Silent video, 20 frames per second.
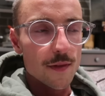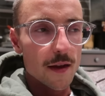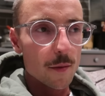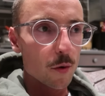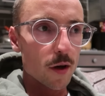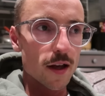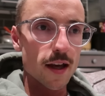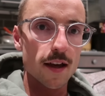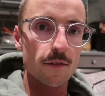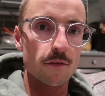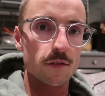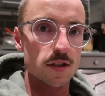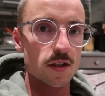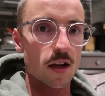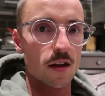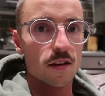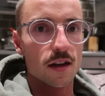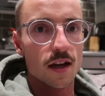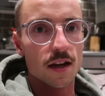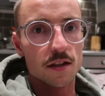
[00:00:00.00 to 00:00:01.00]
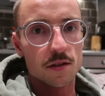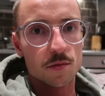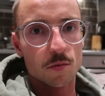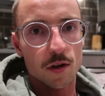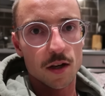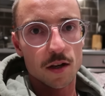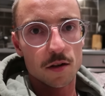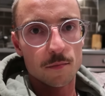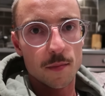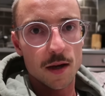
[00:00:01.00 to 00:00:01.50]
and then we're here for Sunday as
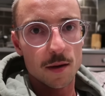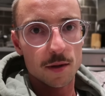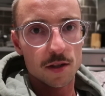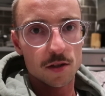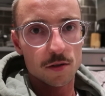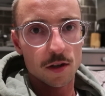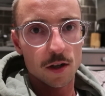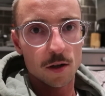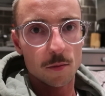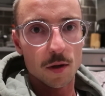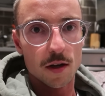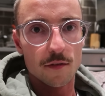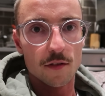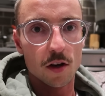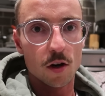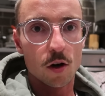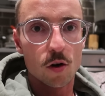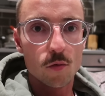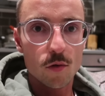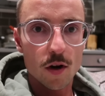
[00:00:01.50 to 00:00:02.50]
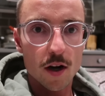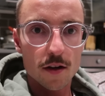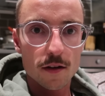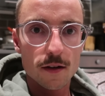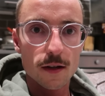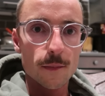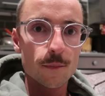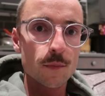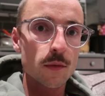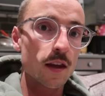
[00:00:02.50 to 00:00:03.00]
well, maybe do a little bit of a long
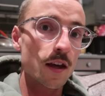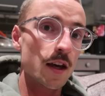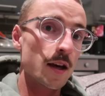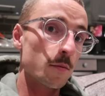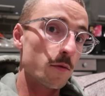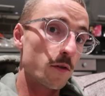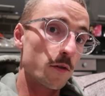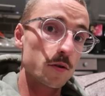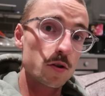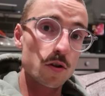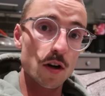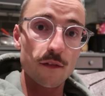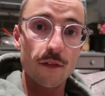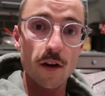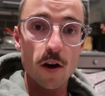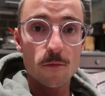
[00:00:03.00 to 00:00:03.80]
run before we drive